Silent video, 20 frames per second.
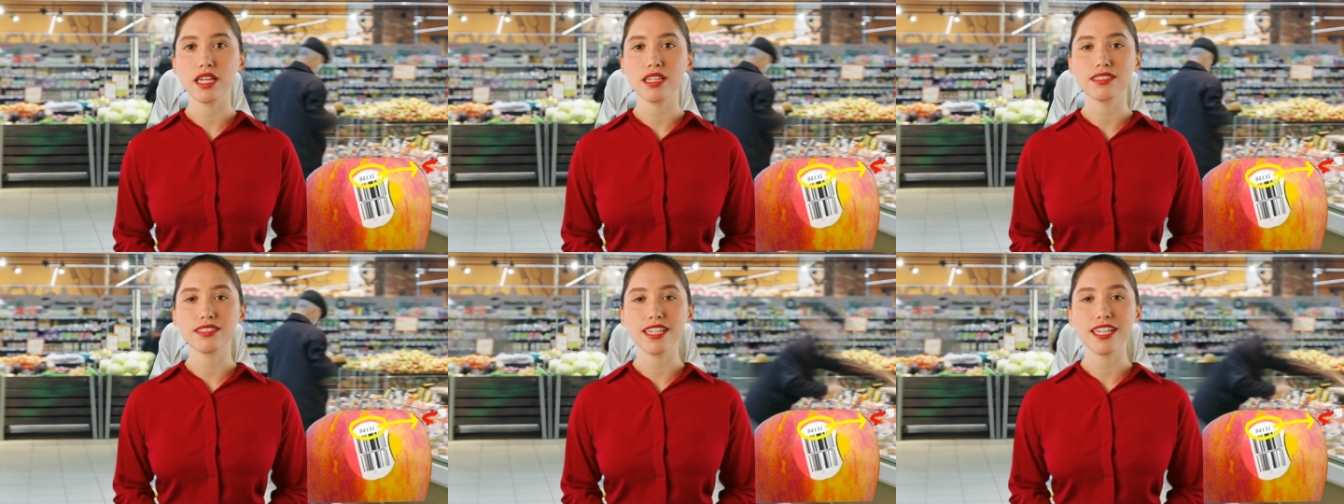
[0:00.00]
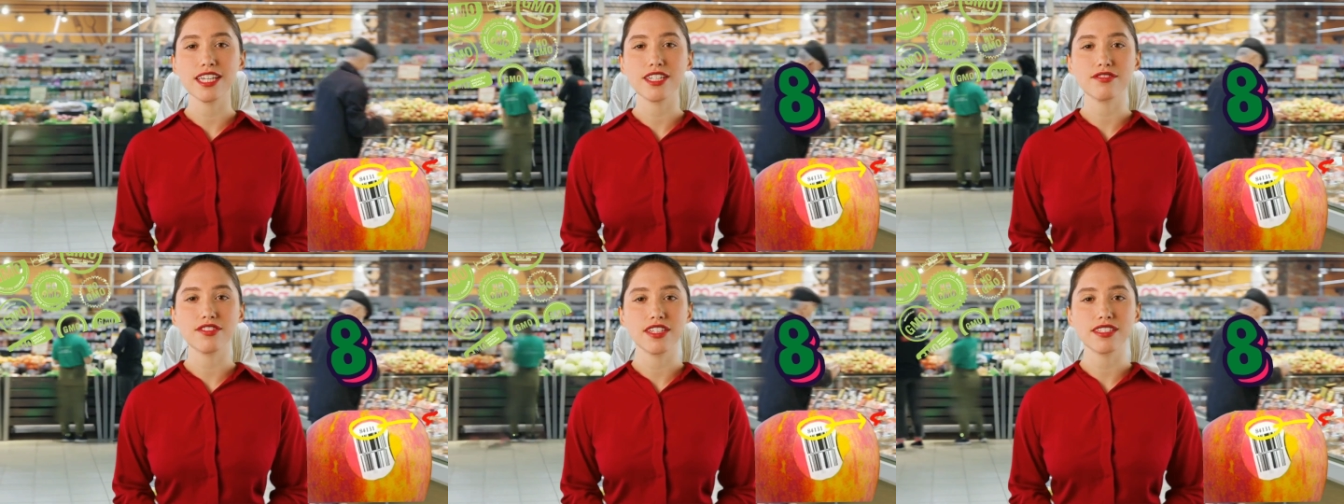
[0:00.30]

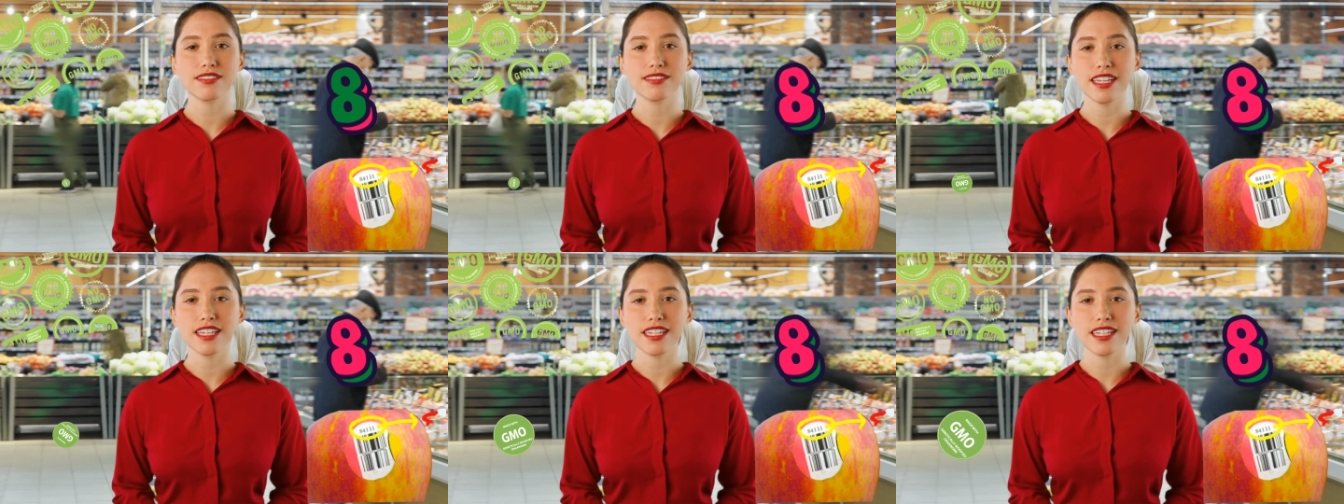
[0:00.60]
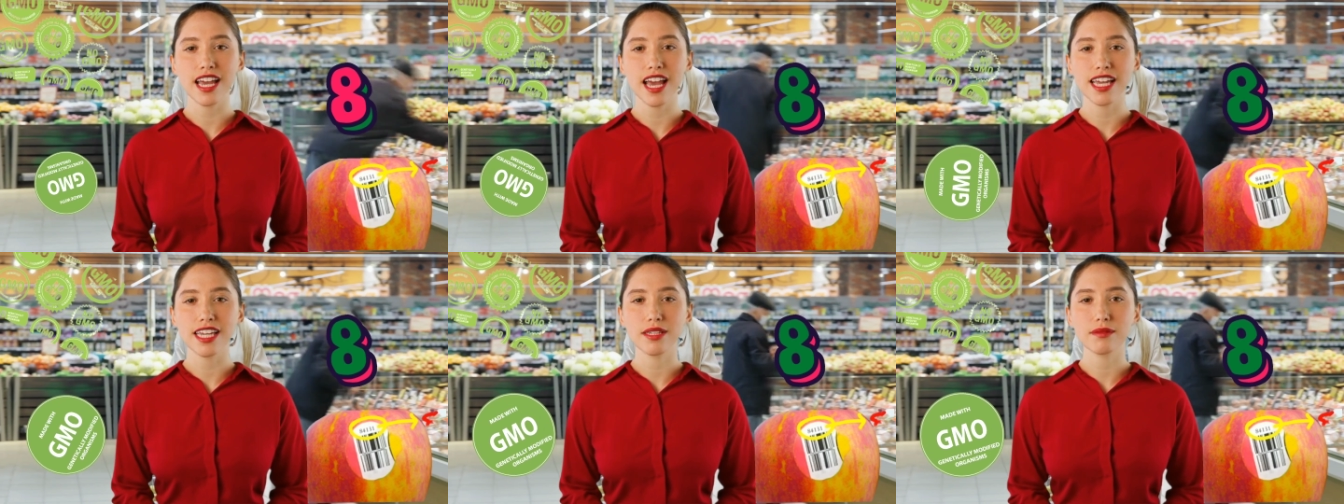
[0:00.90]
signifies that
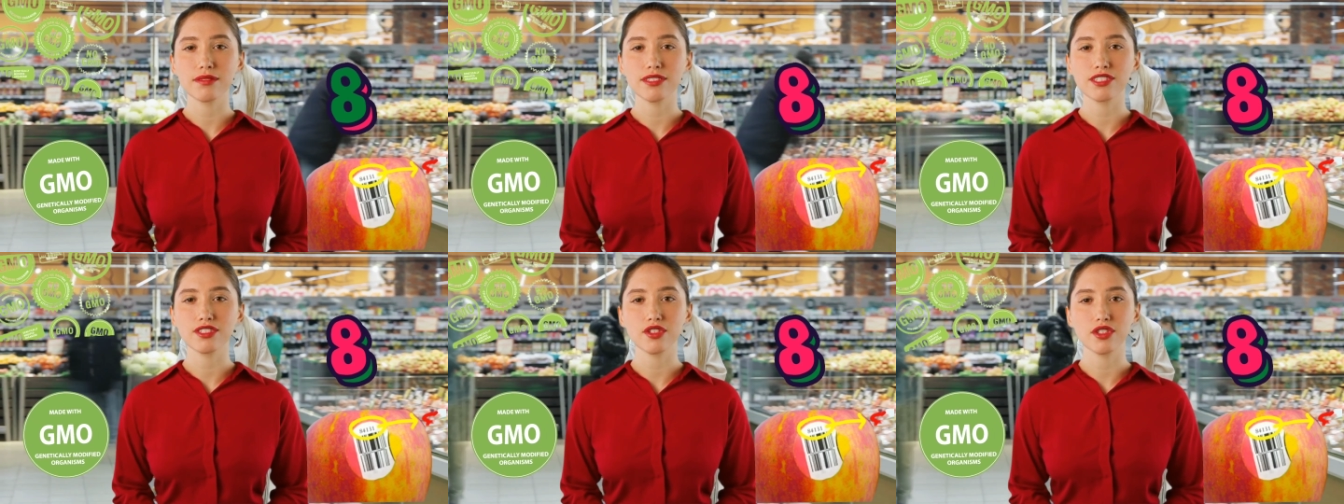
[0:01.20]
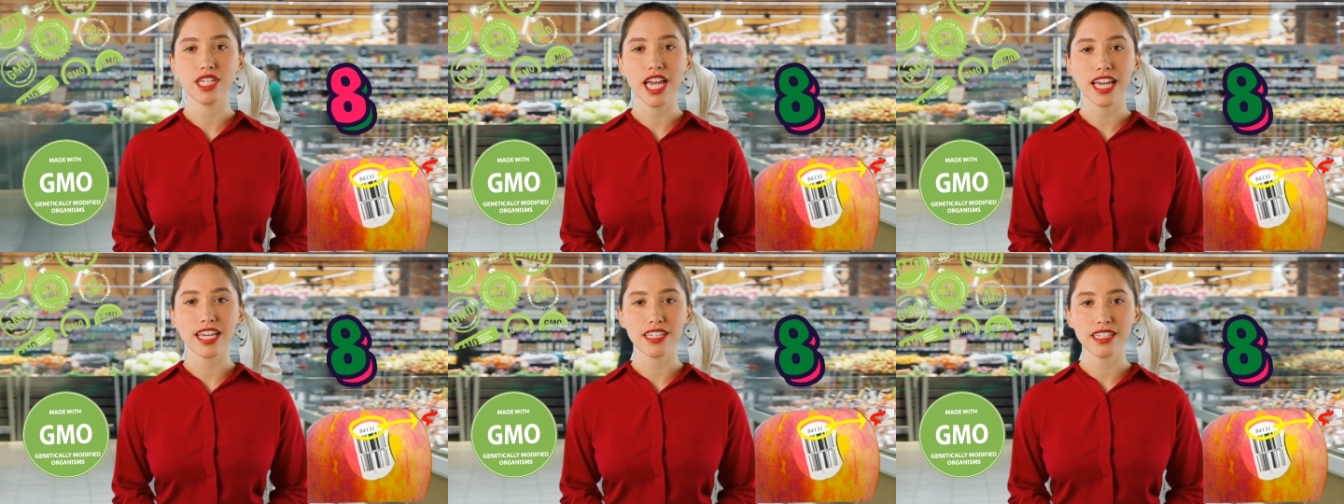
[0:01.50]
an item is
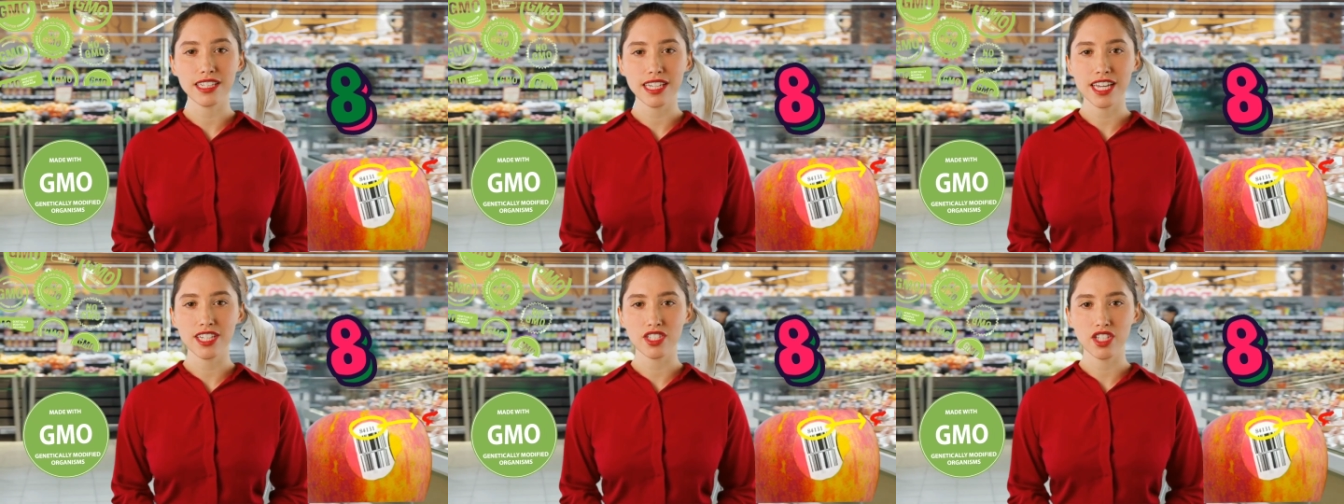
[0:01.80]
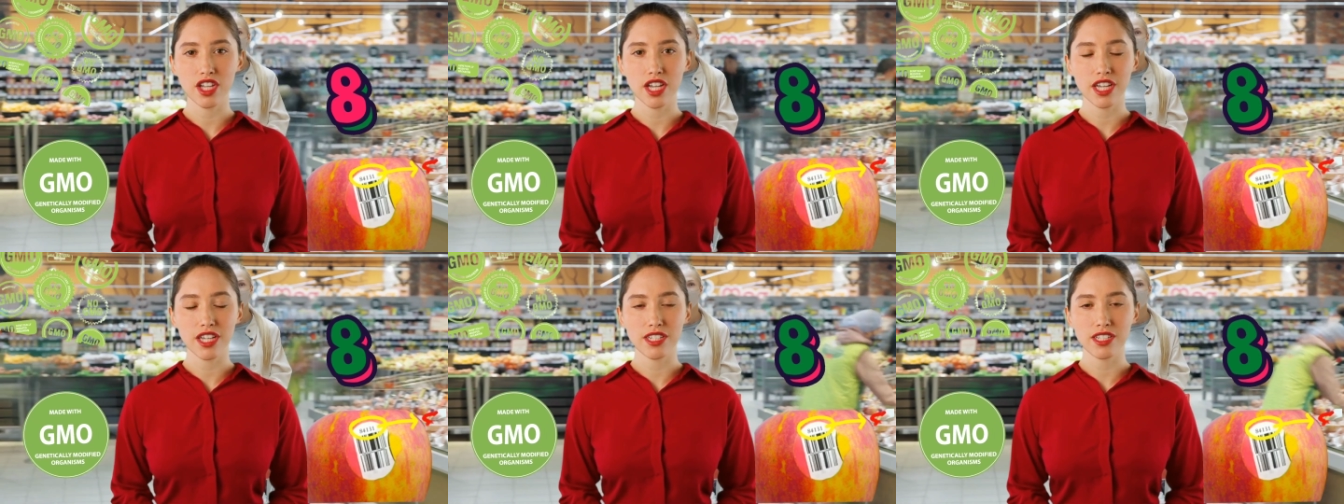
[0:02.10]
genetically
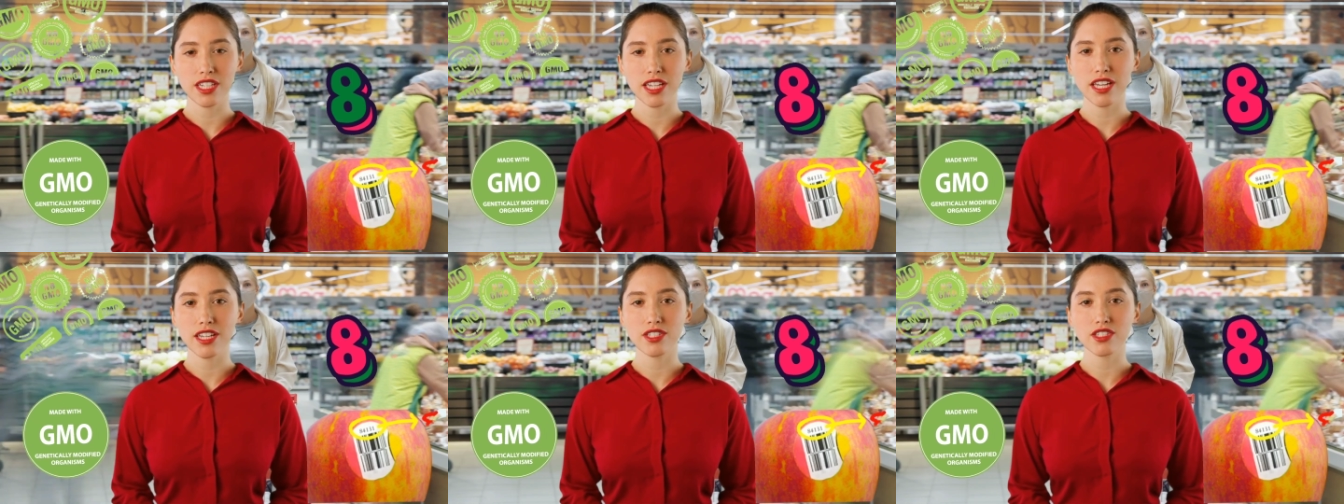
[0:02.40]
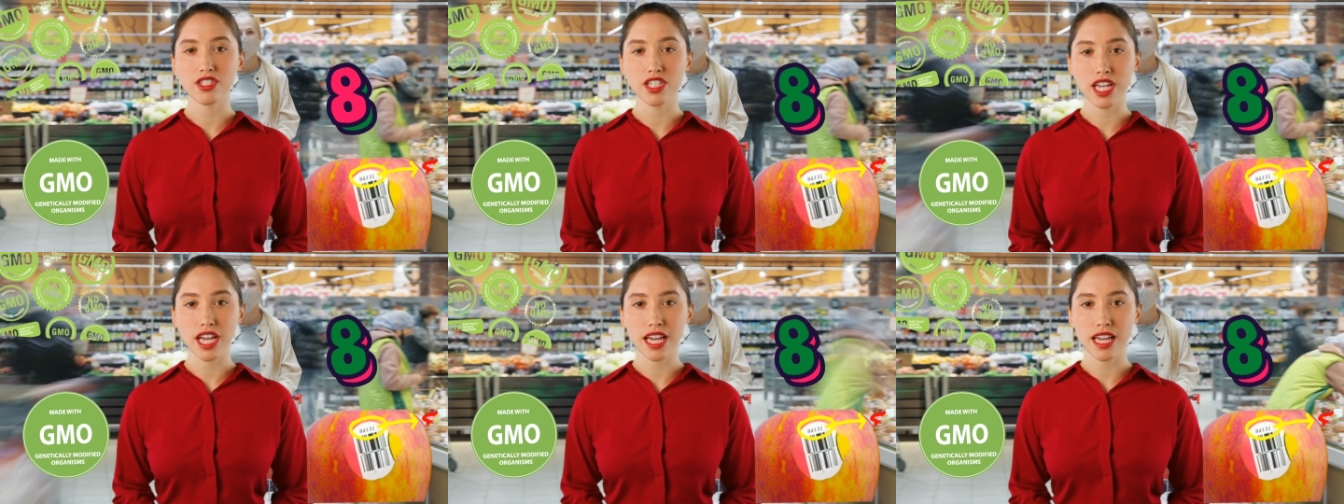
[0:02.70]
engineered,
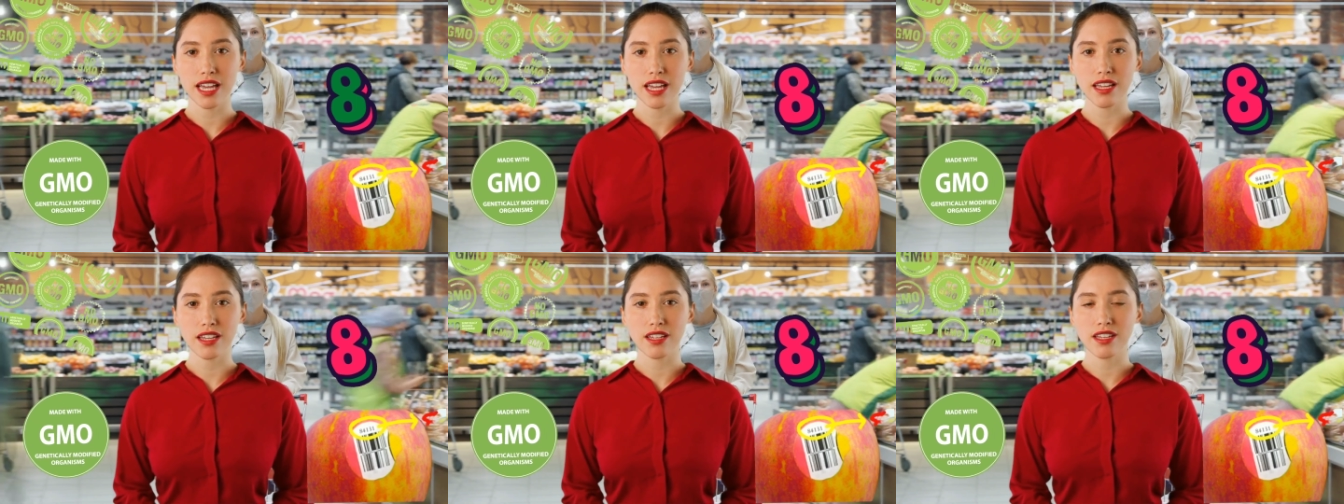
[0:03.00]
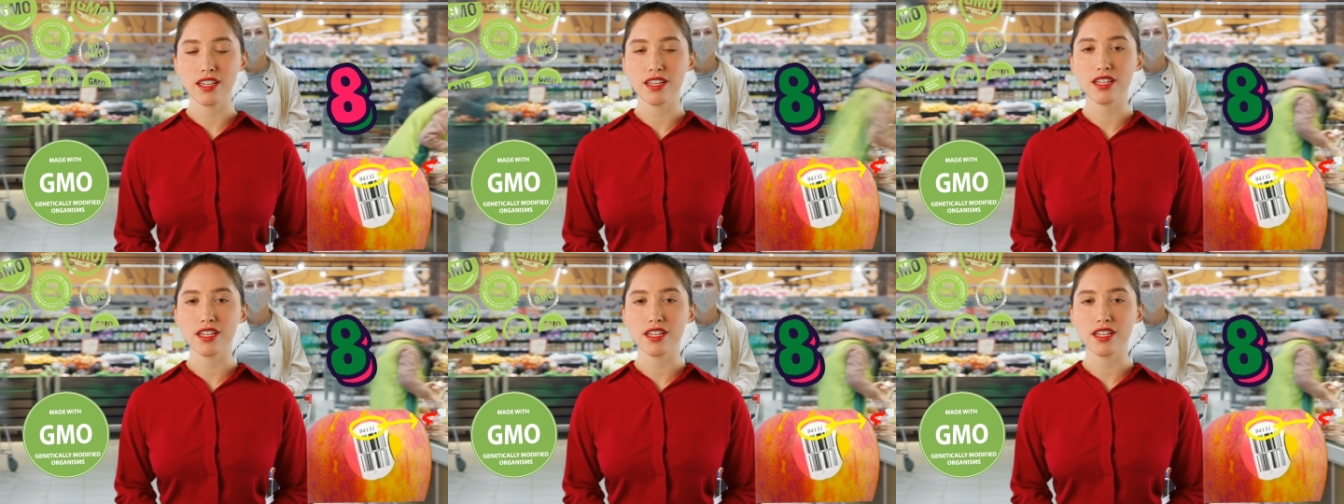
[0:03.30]
GE.